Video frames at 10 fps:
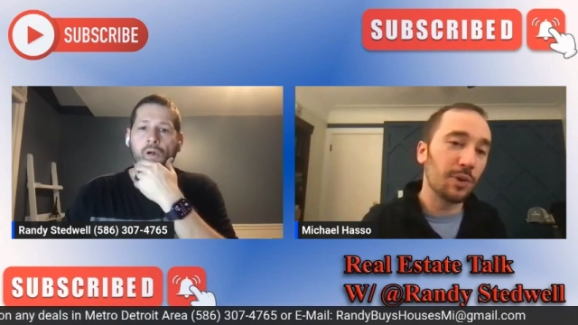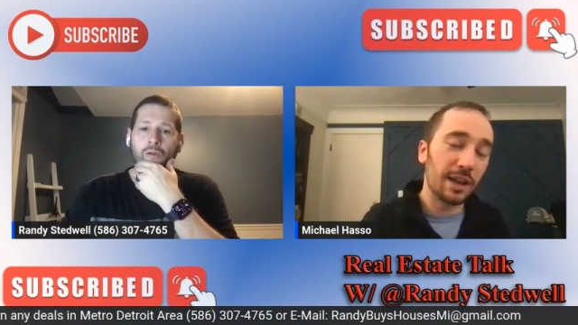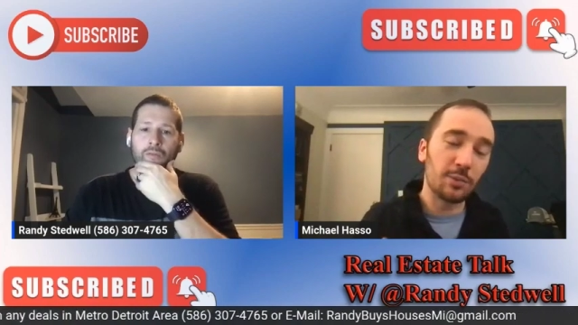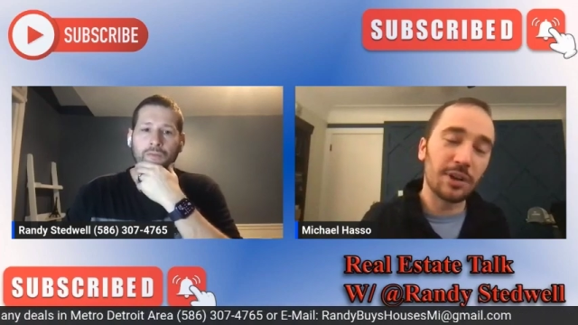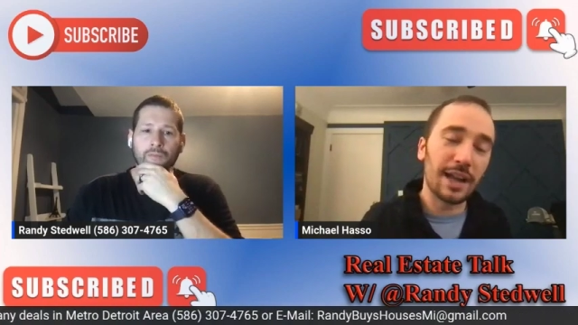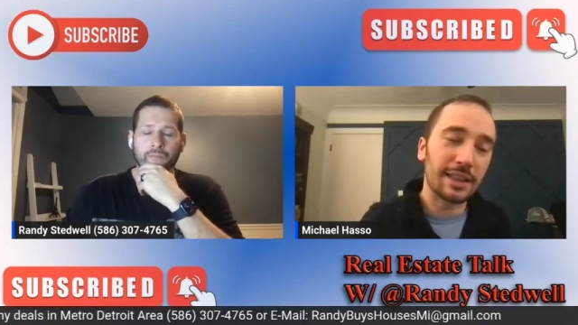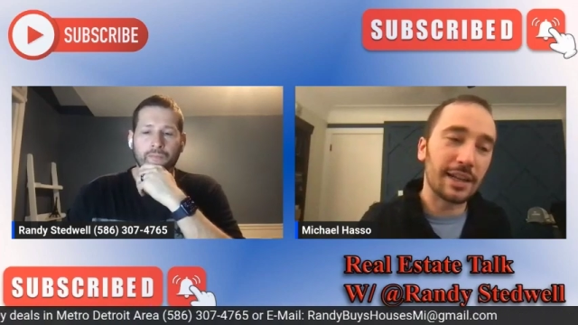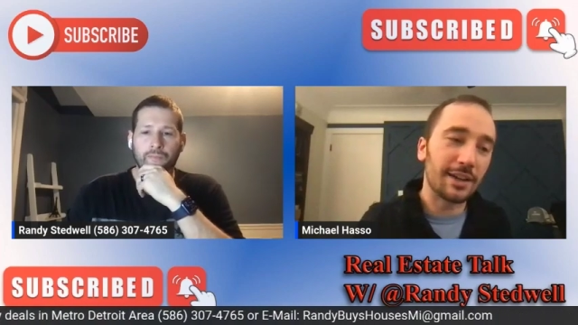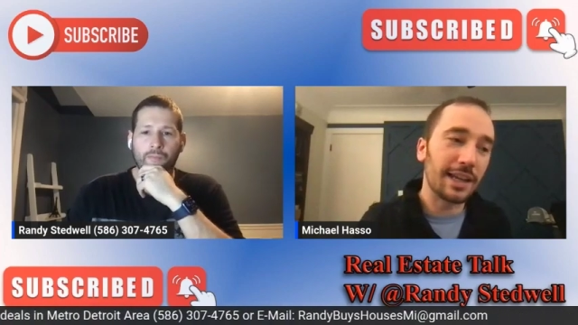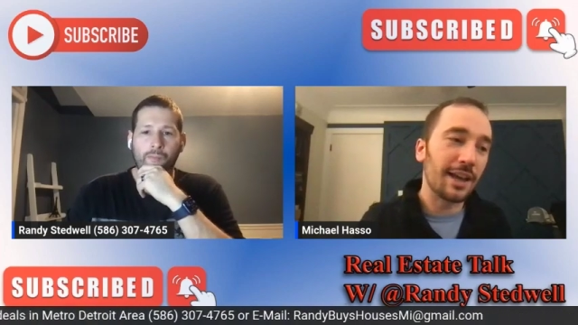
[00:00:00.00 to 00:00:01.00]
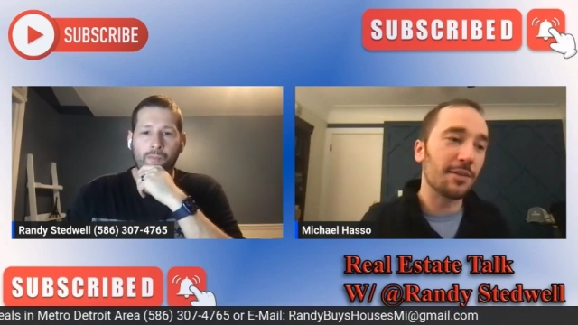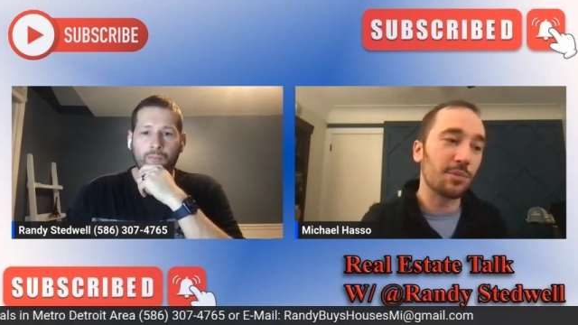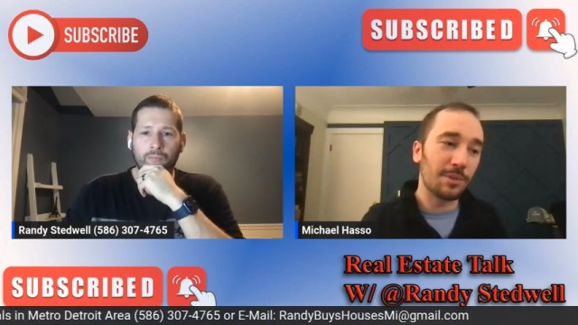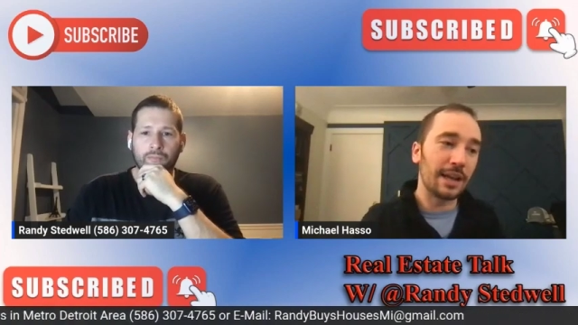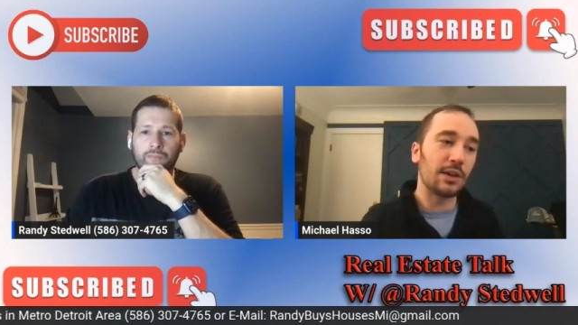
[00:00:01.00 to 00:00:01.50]
Speaker 1: and we're not there yet, but
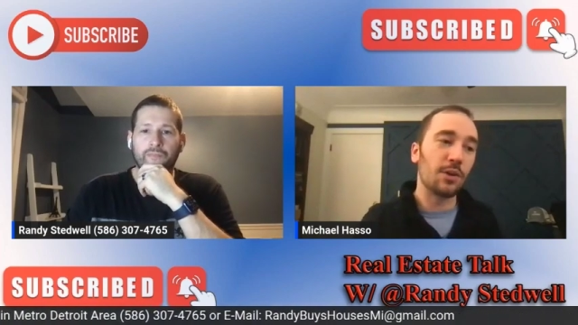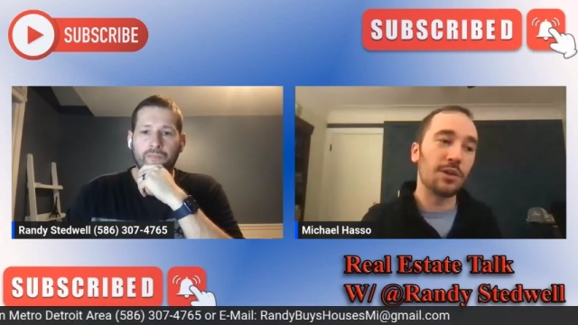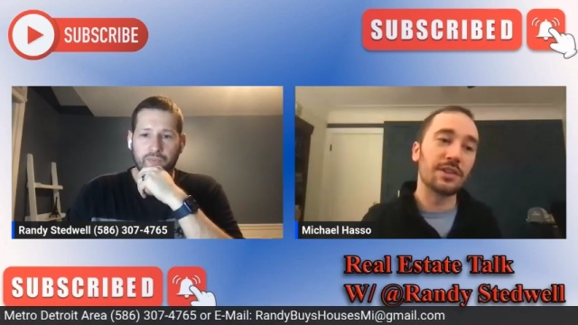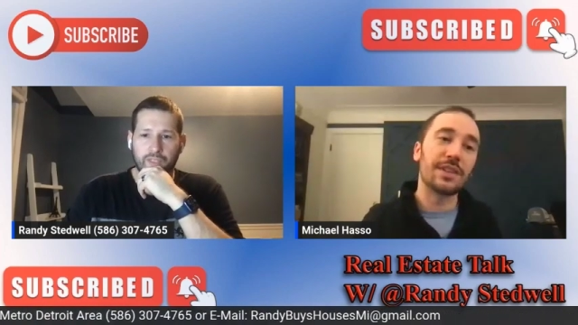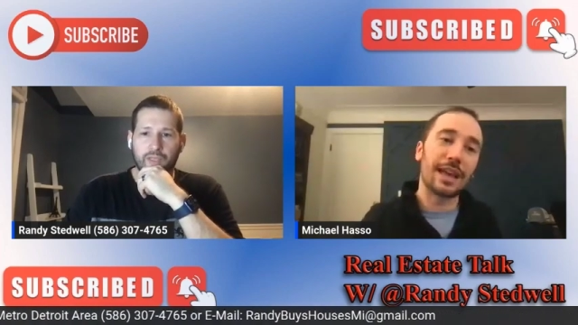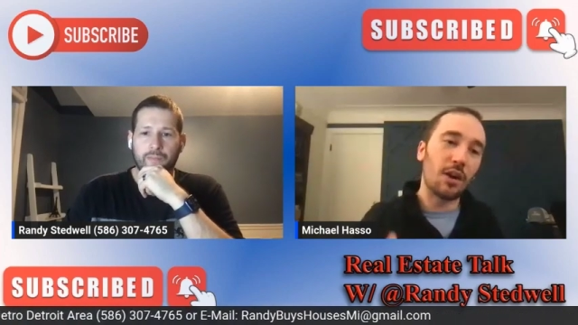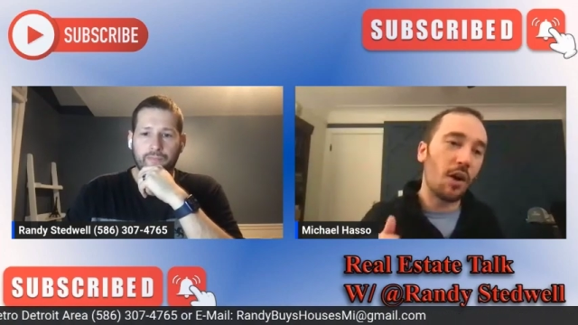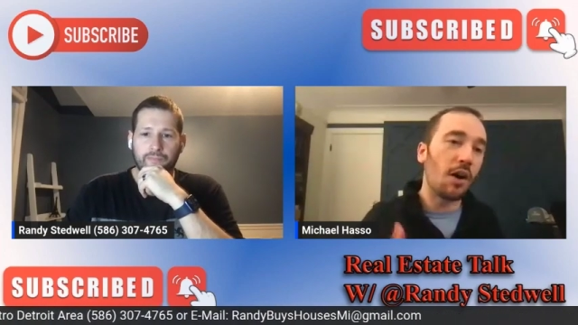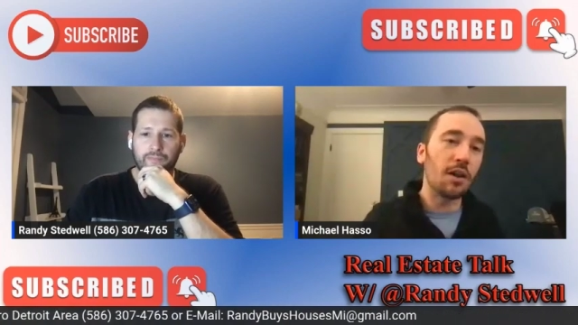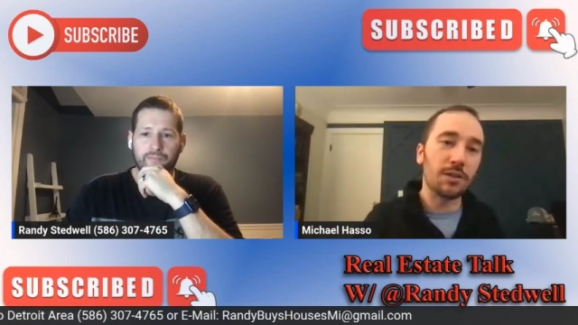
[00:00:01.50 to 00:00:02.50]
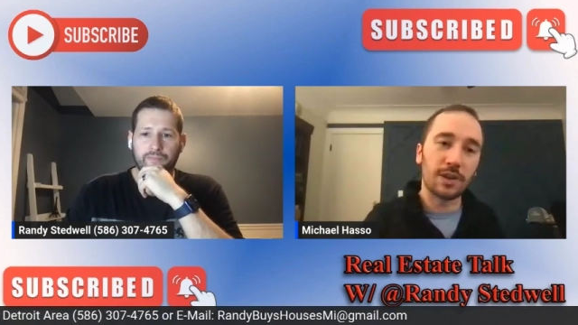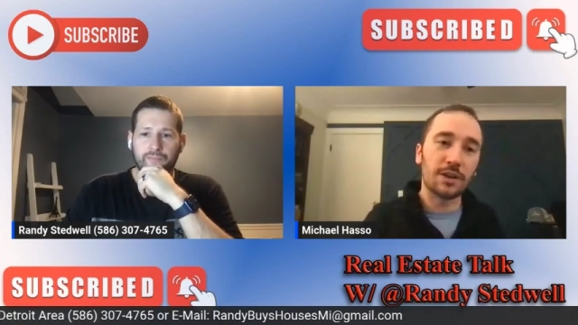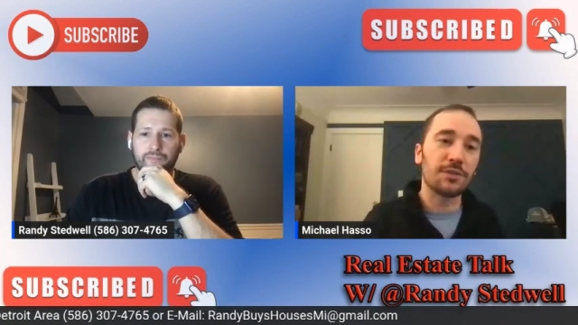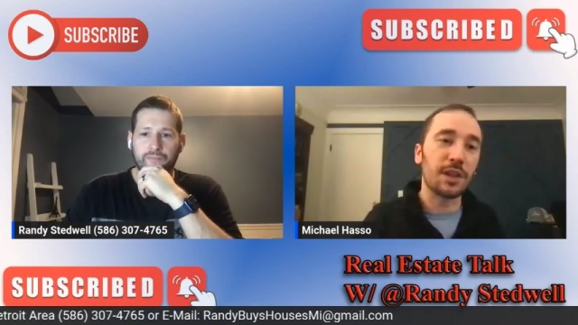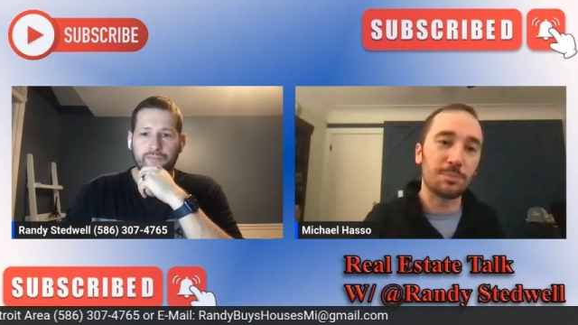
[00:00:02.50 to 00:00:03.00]
my goal is that all of our
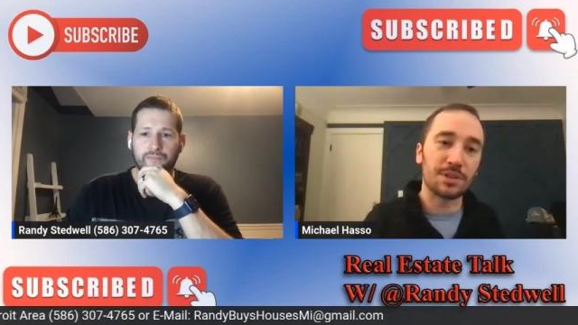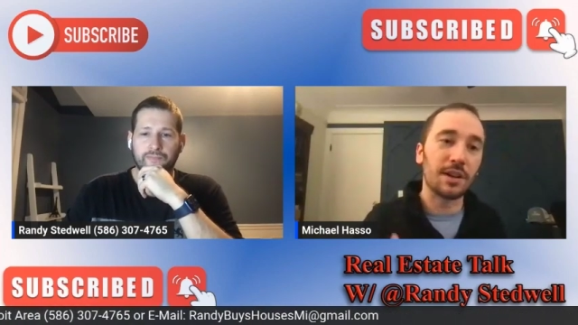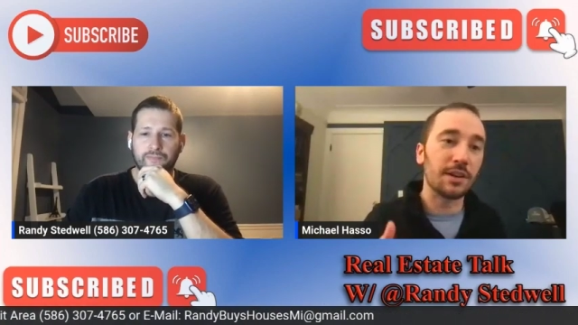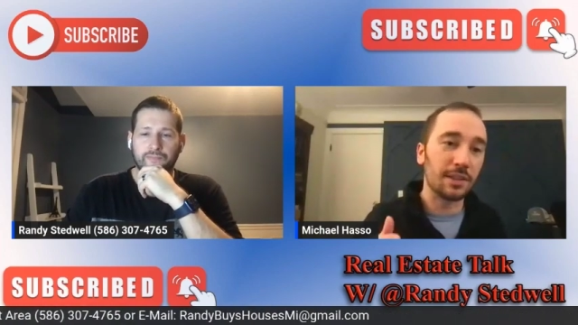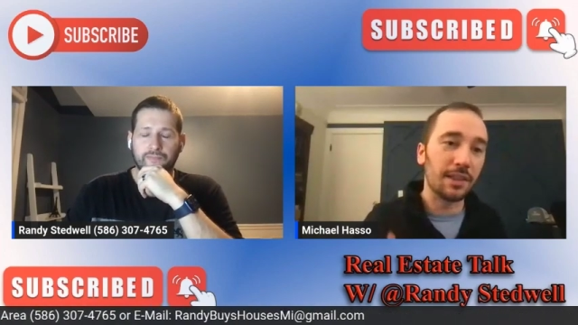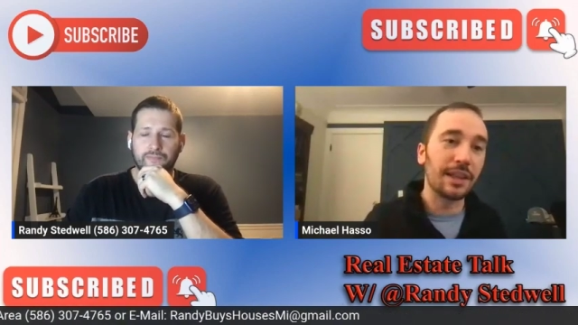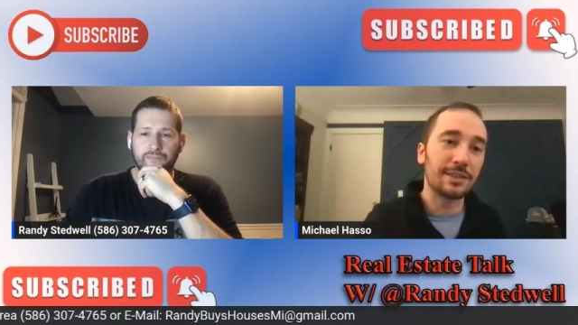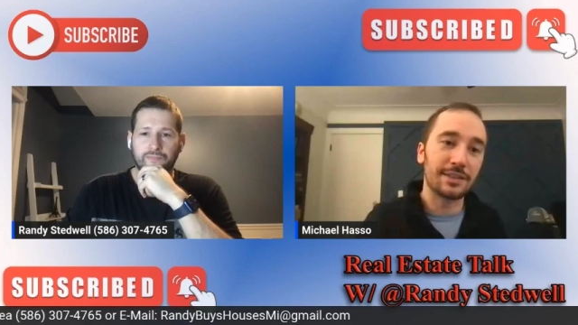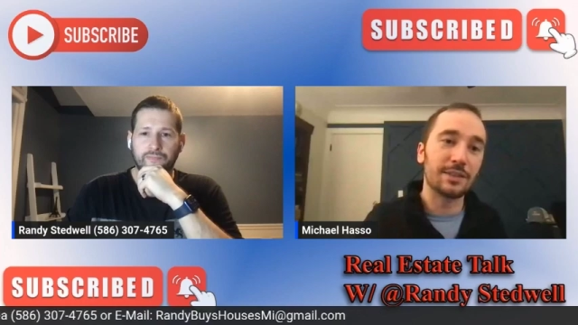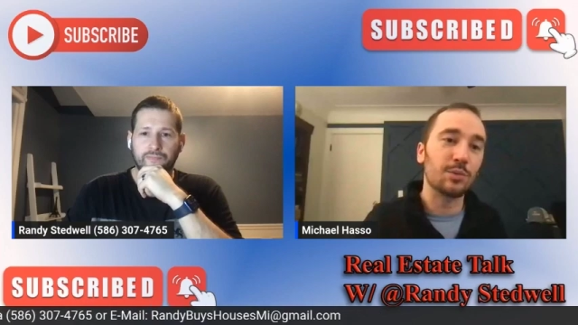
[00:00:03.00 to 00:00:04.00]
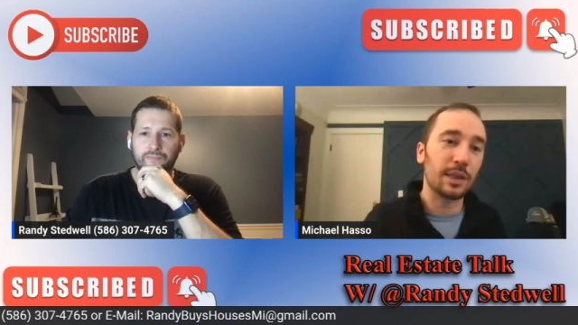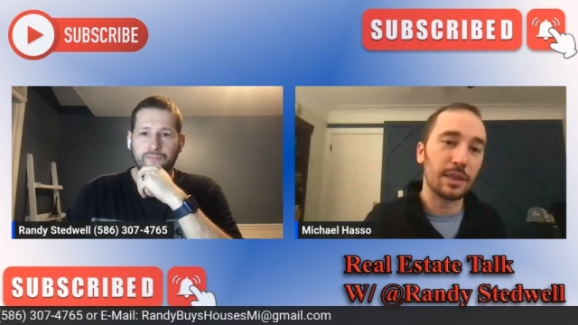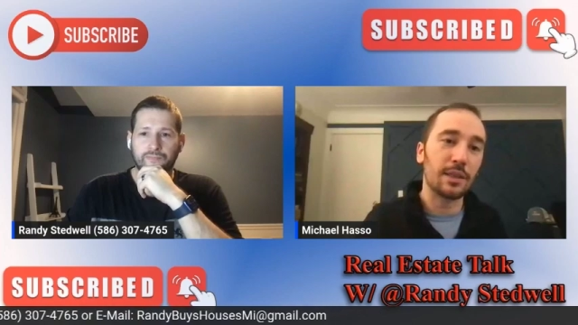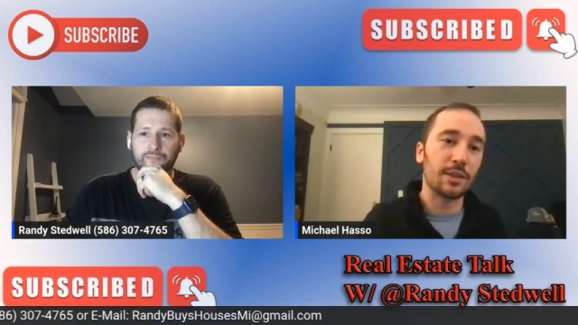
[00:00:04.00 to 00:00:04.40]
flips are listed within